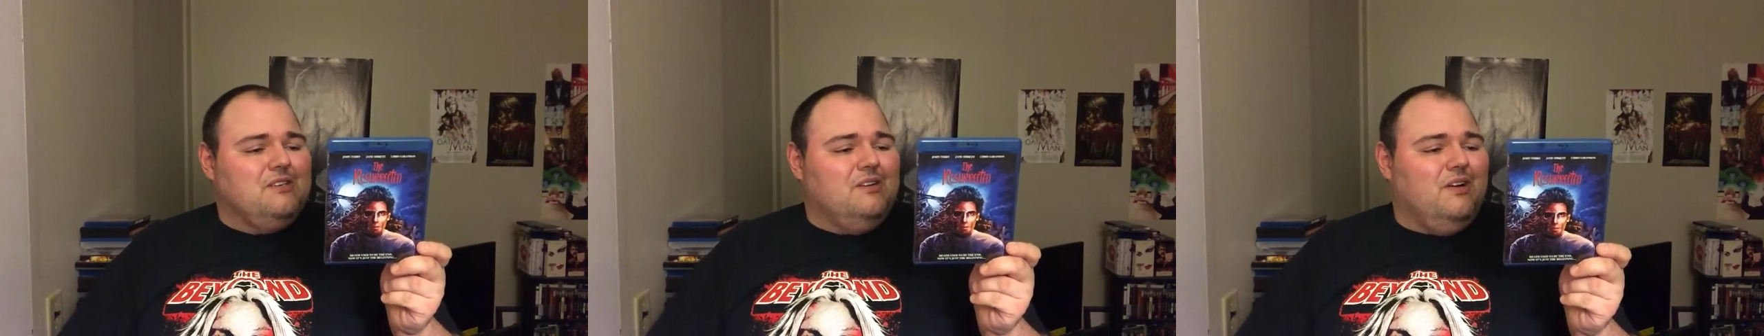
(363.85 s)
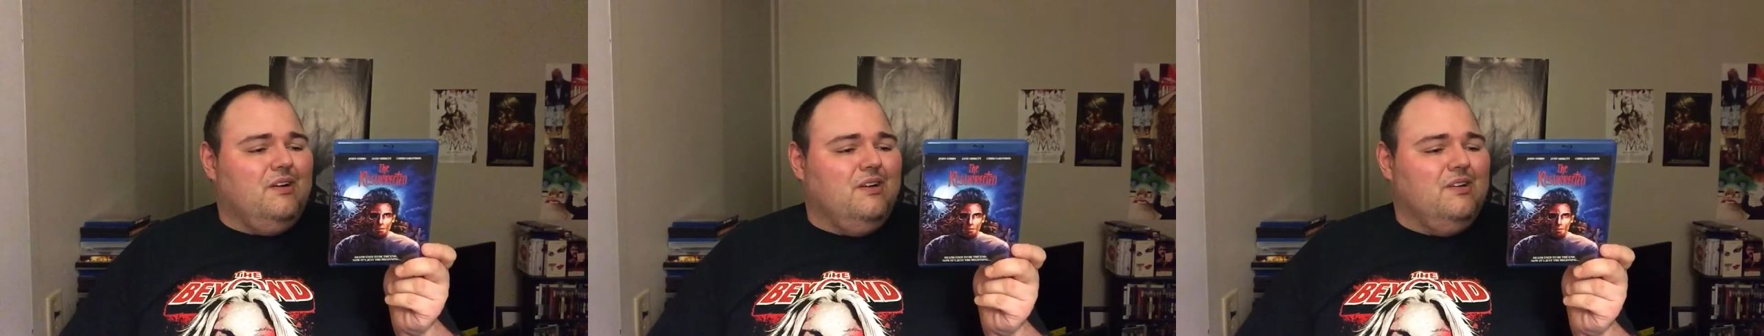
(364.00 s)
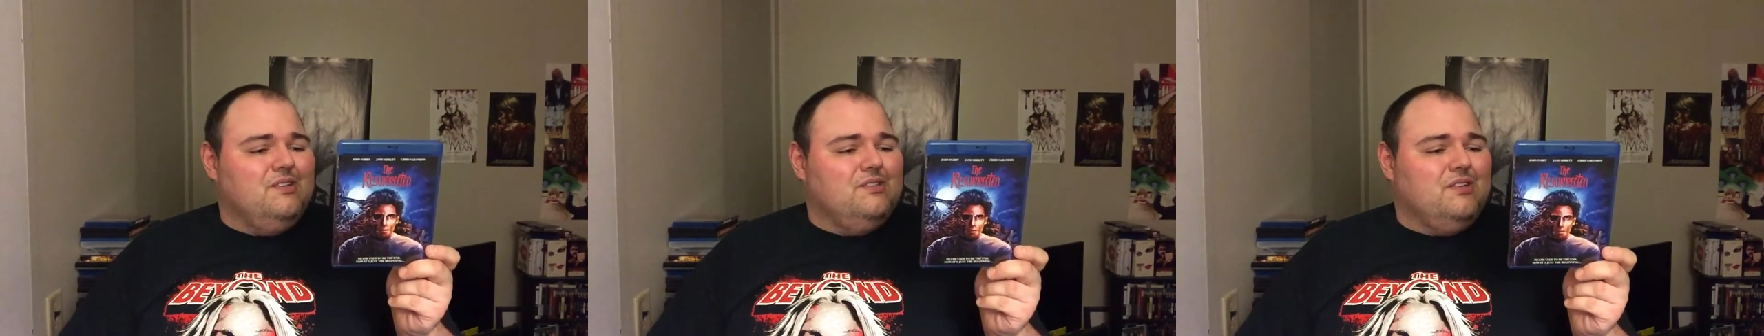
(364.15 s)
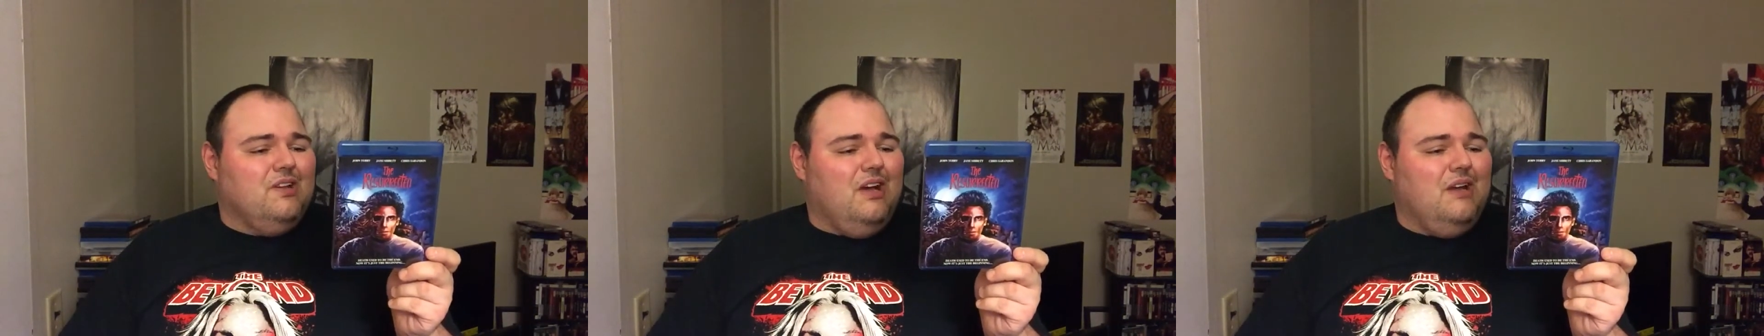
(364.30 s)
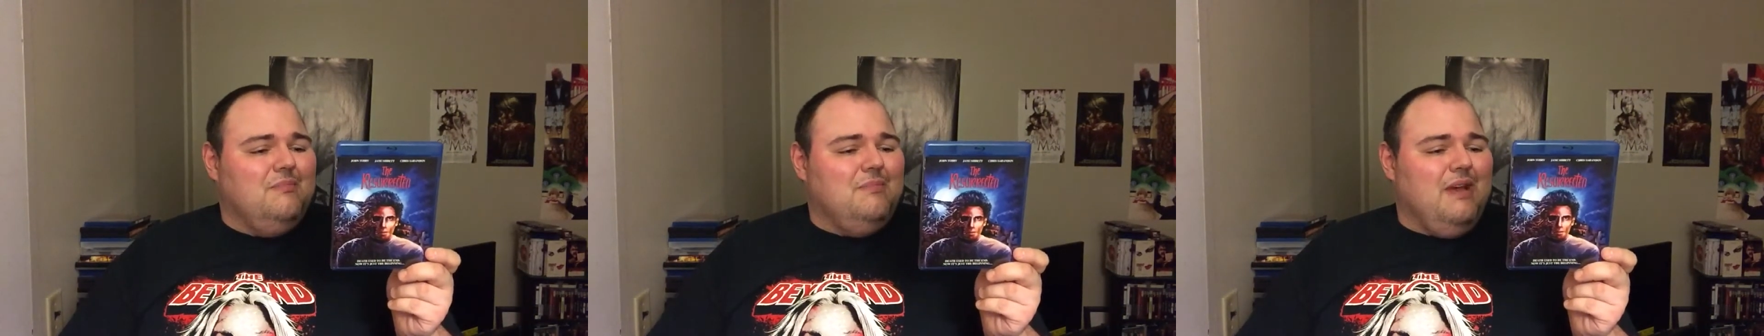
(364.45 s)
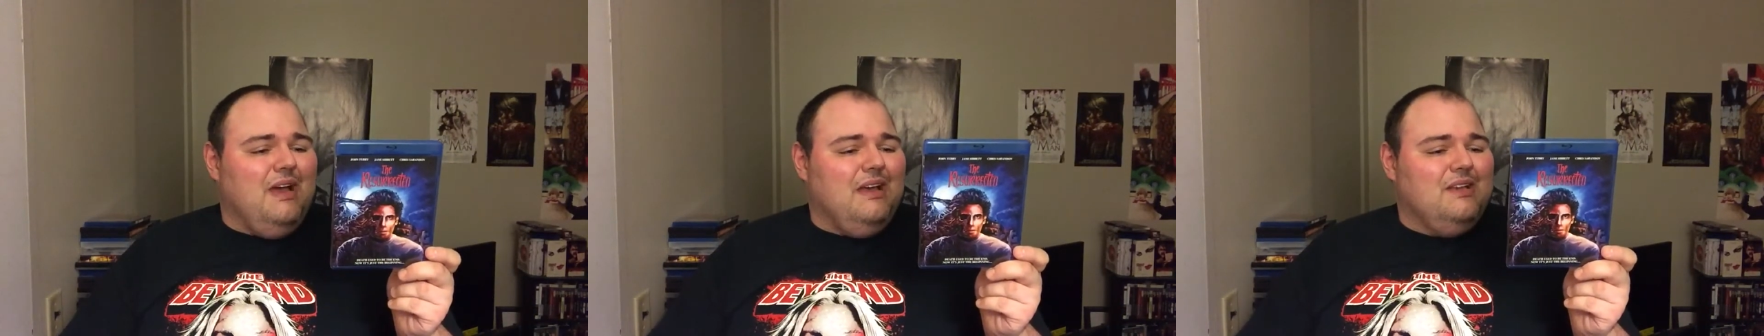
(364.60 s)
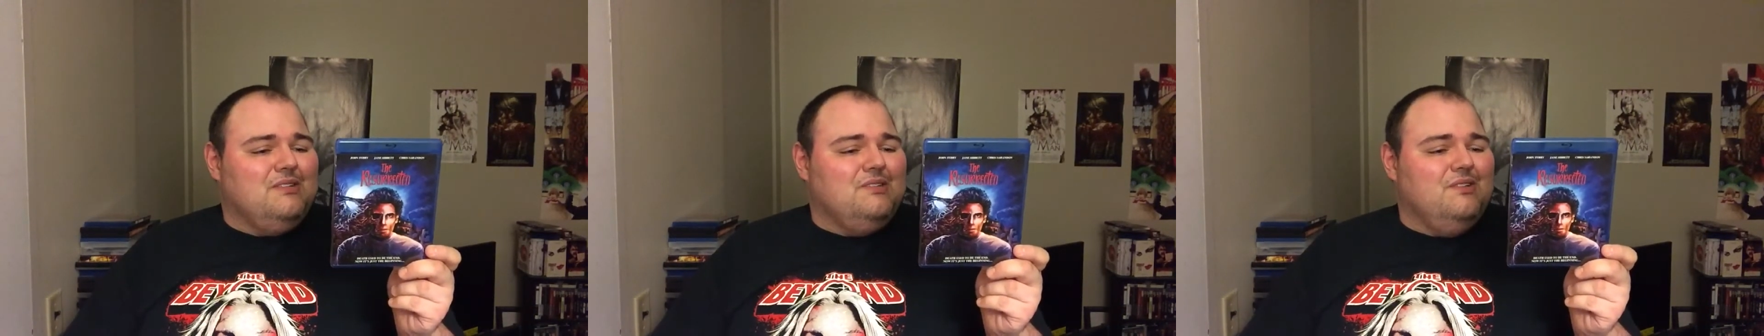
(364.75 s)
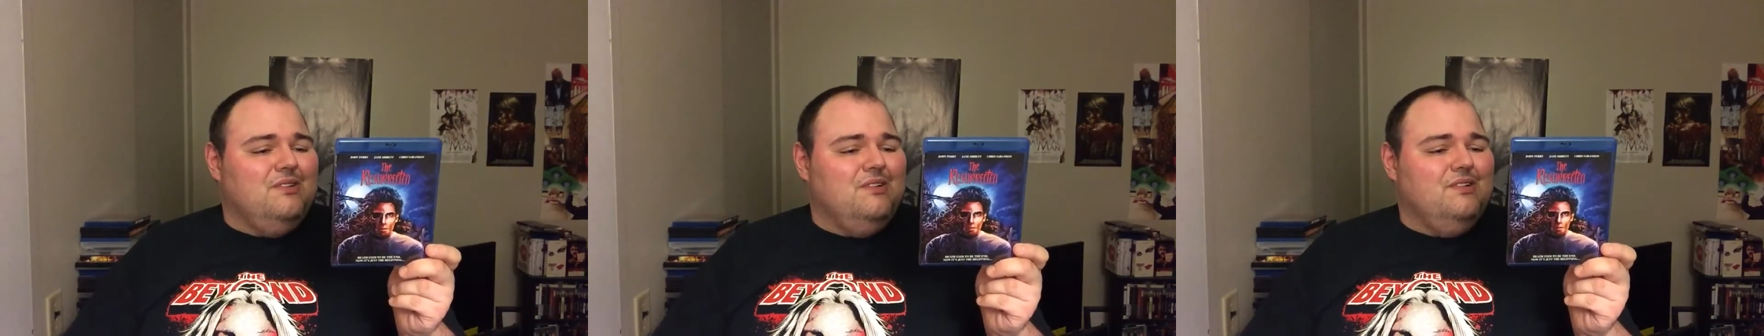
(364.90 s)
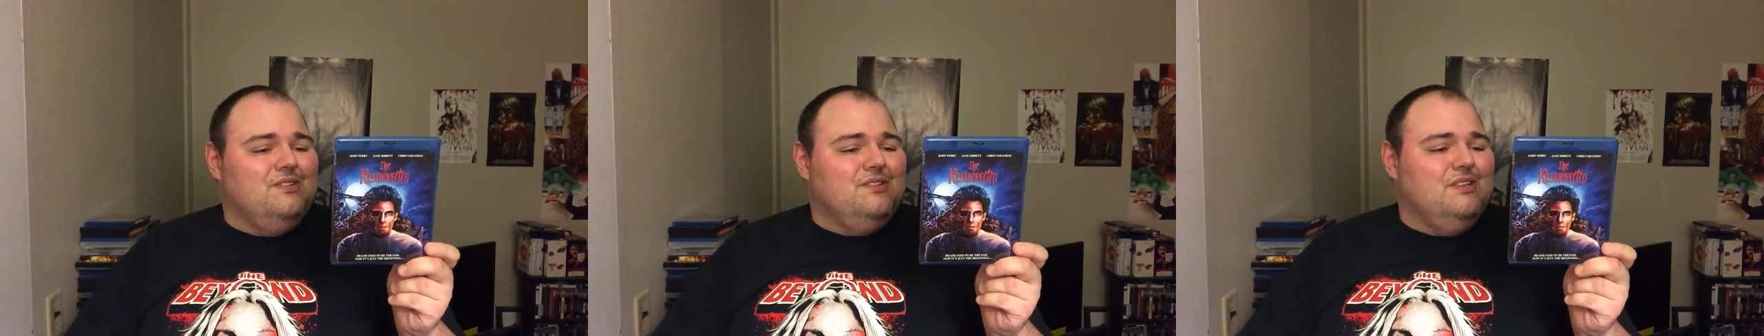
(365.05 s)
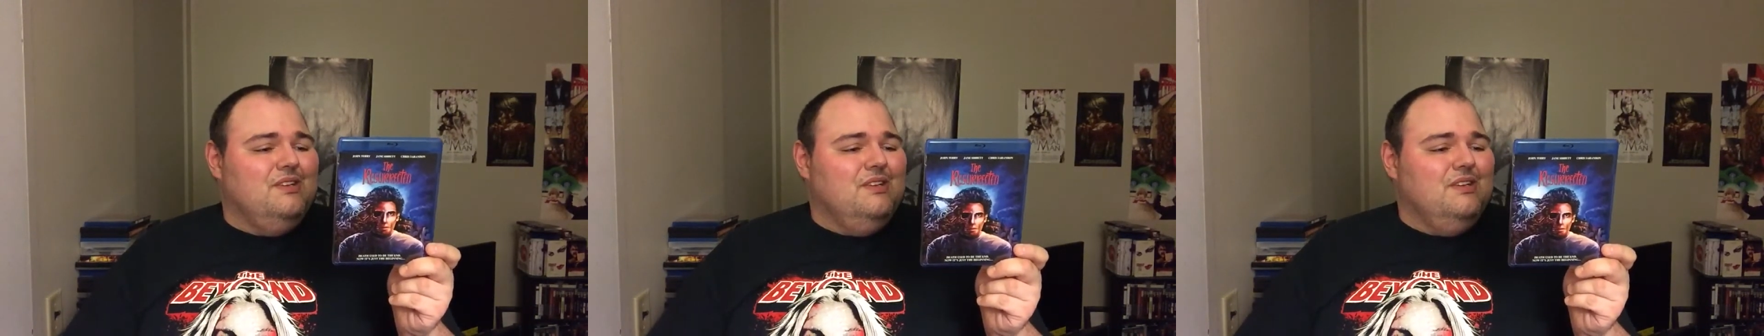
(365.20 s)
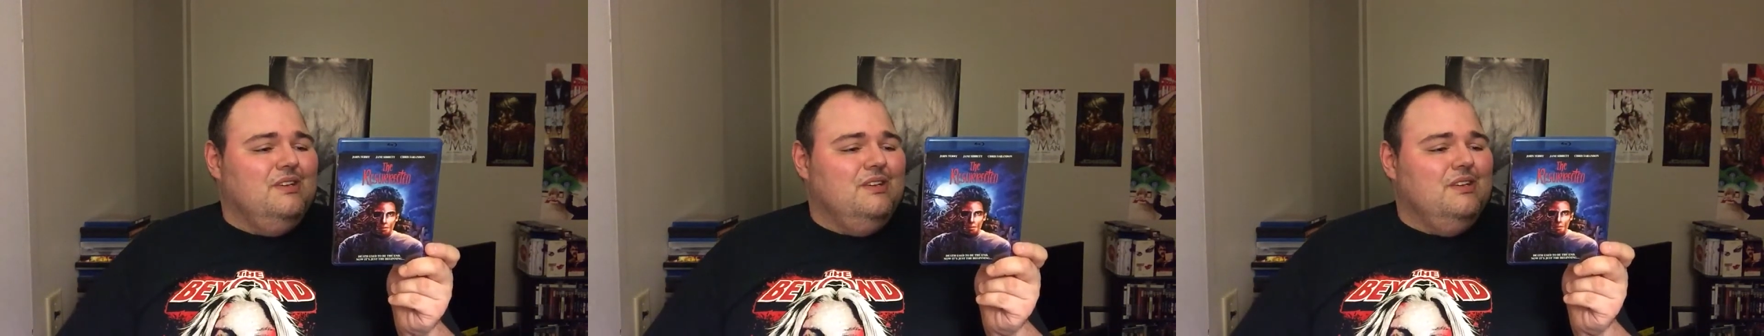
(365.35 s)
artist Todd Masters,